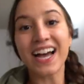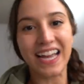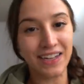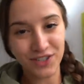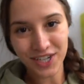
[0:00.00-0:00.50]
I
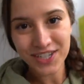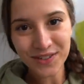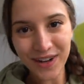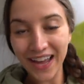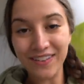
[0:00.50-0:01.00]
have just
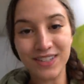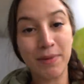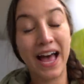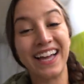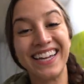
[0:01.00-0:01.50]
arrived
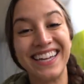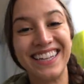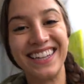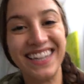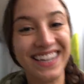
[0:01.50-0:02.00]
back
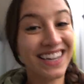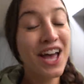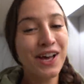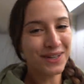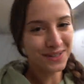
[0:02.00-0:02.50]
in the
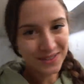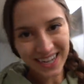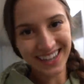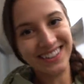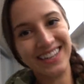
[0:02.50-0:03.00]

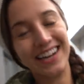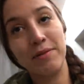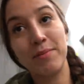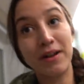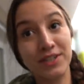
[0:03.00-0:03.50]
hotel and I'm
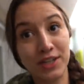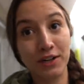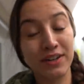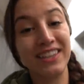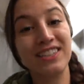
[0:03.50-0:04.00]
about to
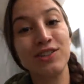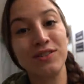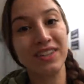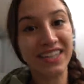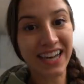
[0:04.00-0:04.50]
go
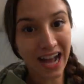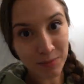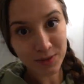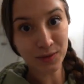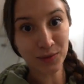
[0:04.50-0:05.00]
into the
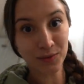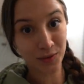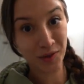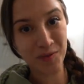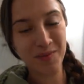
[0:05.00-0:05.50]
capsule
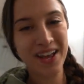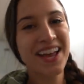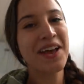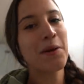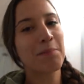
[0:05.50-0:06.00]
room,
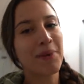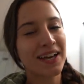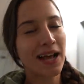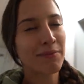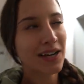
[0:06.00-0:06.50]

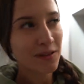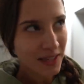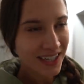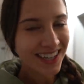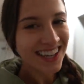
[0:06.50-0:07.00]
but I'm gonna
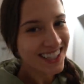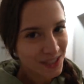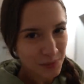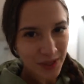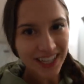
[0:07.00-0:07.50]
be
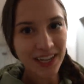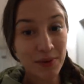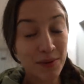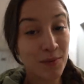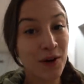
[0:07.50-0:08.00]
speaking a
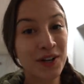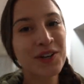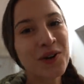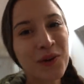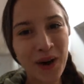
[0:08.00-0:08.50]
bit more
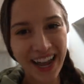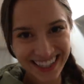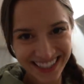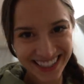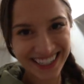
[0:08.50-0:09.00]

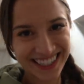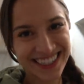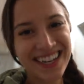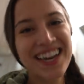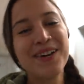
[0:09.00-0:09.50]

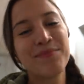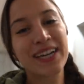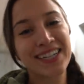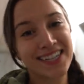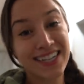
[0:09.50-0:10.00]
quietly
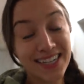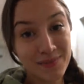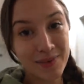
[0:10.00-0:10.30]
because it is